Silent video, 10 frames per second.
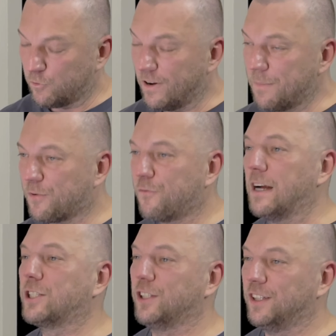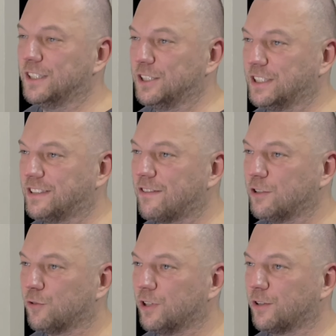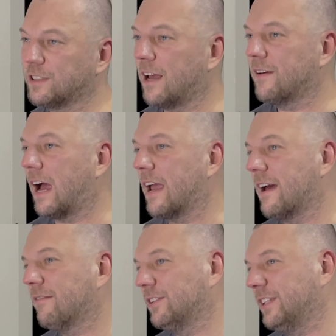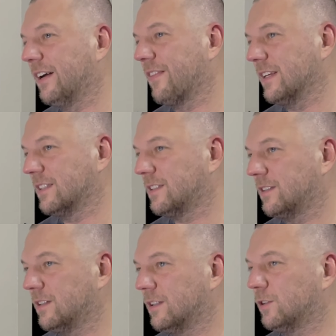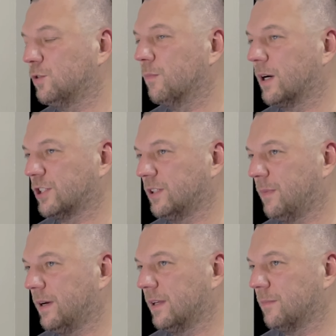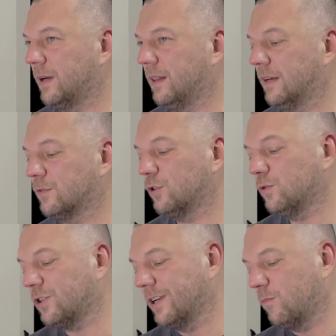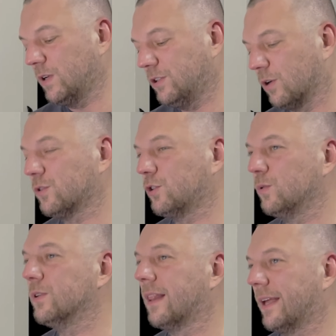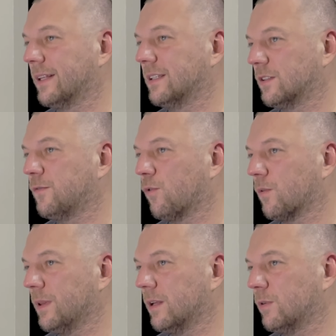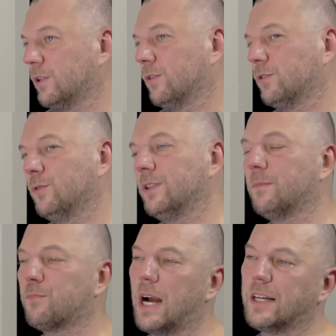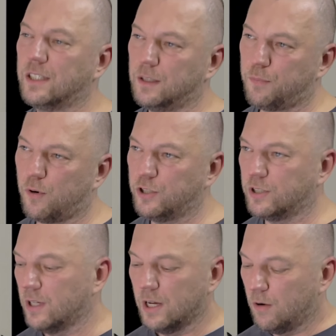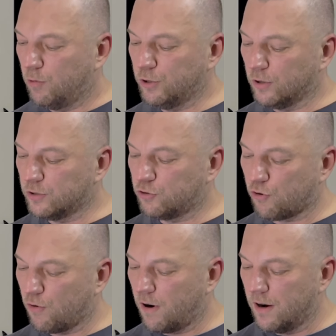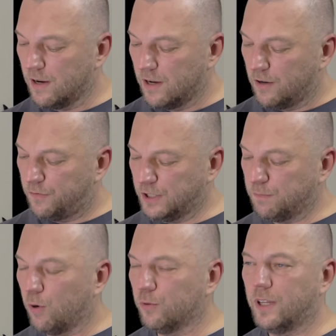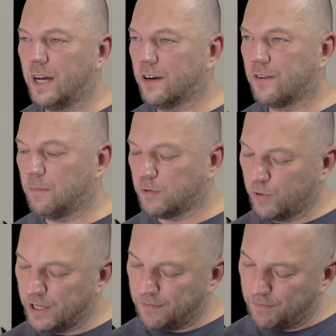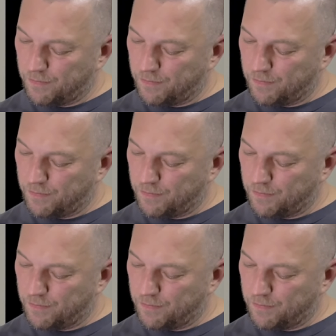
professional in this territory, because I haven't done this too much in my life. So usually we don't do it like this formally. We don't do it in practical projects. We don't draw fishbone diagrams. We